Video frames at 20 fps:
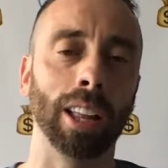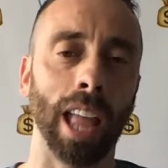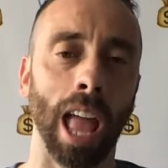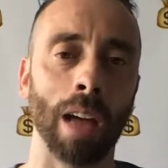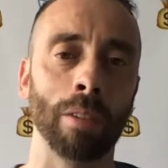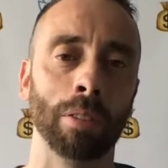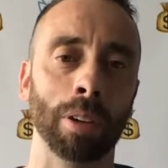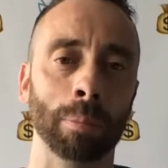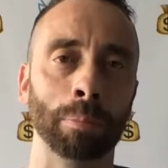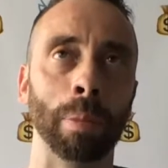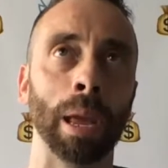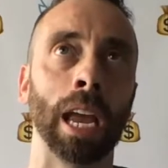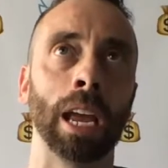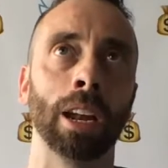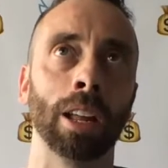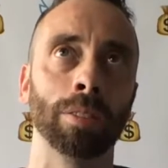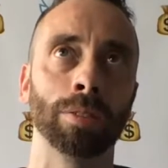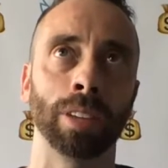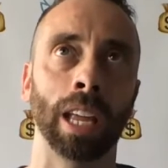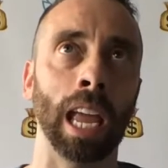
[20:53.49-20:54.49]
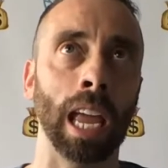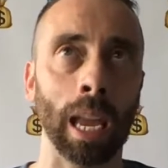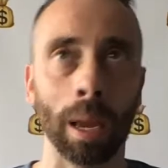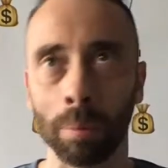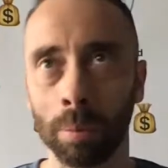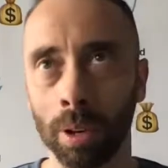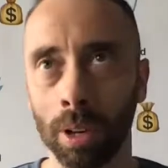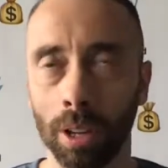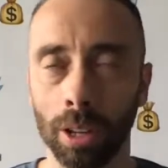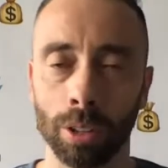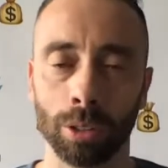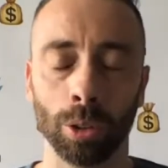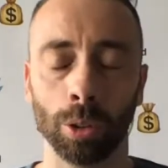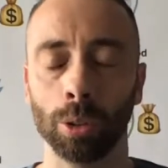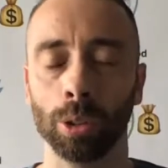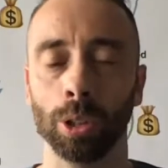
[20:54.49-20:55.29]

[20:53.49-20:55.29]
have a big enough game to,